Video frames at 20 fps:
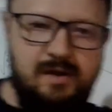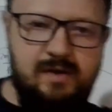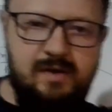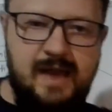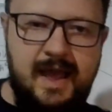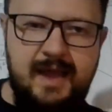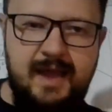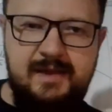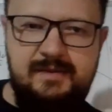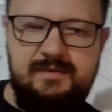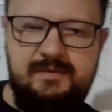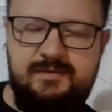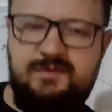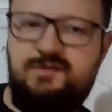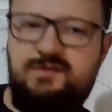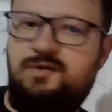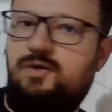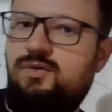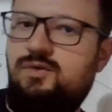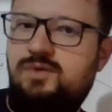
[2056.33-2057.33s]
line.
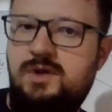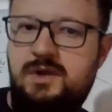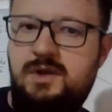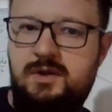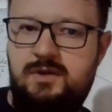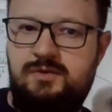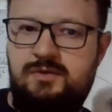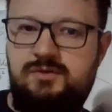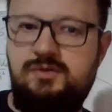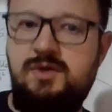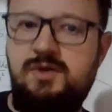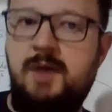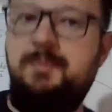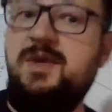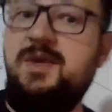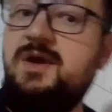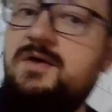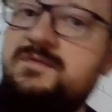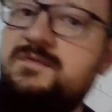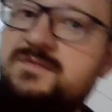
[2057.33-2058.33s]
So do not
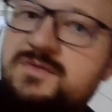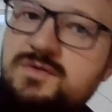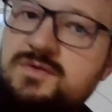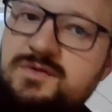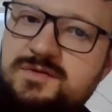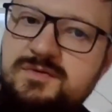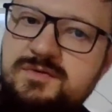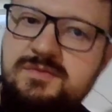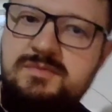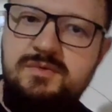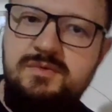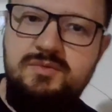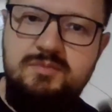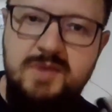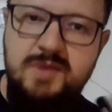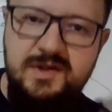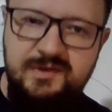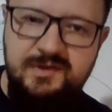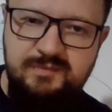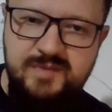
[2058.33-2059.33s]
be confused. You
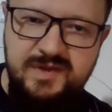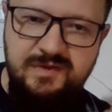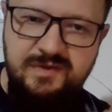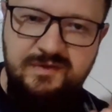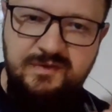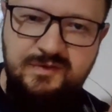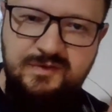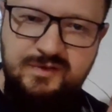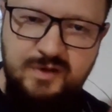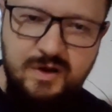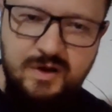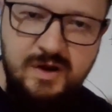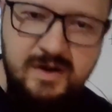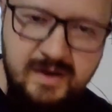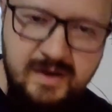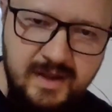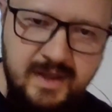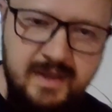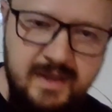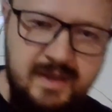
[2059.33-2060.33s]
must be
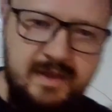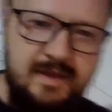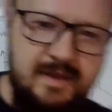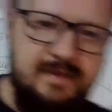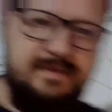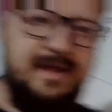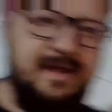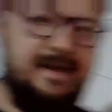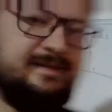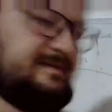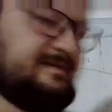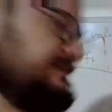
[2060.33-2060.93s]
sure that